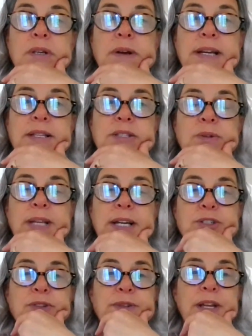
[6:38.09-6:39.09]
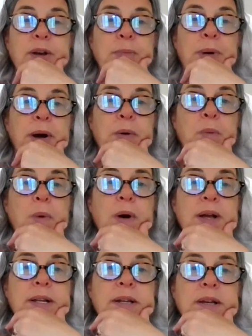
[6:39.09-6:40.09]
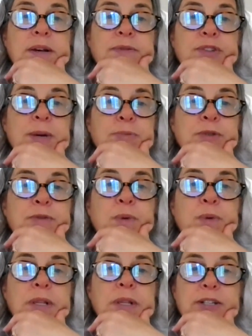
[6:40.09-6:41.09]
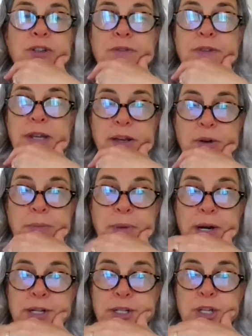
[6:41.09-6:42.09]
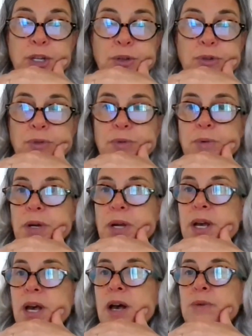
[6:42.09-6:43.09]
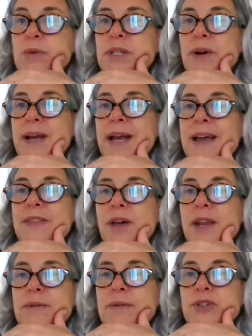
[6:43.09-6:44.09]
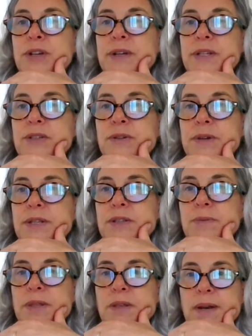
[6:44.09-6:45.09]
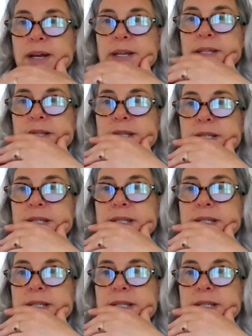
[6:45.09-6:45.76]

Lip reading: Right, so lecture video part 1 of chapter 4, lecture video part 2. Oh, sorry, I thought I was sharing screens with you guys.